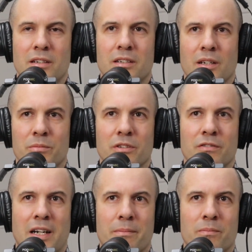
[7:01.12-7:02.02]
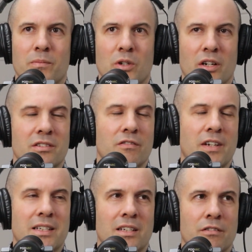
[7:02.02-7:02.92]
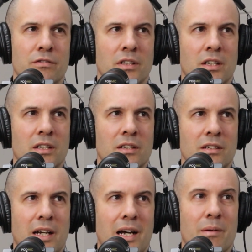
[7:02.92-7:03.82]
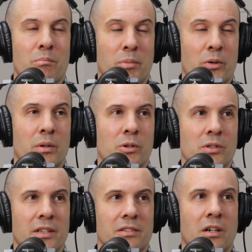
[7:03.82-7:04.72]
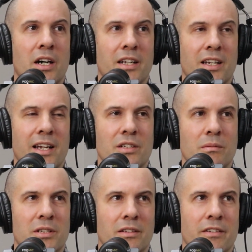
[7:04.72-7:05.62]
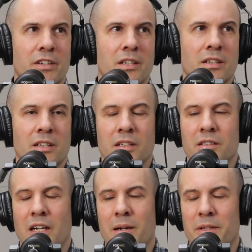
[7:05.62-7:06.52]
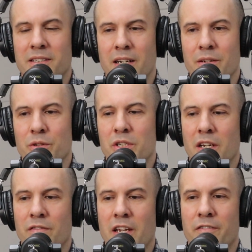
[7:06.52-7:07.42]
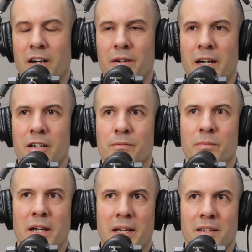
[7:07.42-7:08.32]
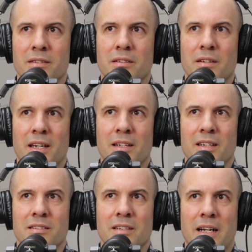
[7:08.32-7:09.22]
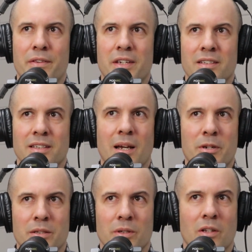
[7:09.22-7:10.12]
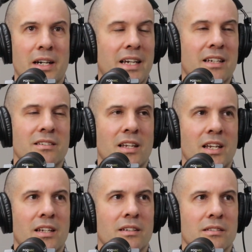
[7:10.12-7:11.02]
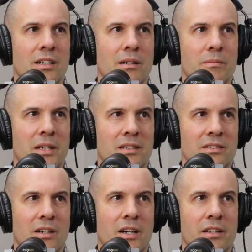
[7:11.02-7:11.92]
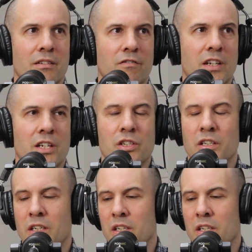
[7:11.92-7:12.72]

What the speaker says: in terms of cost effective, buildable on site. It can actually be delivered. It's going to achieve the FRL, and then there's things that come into it like aesthetic and design and finish.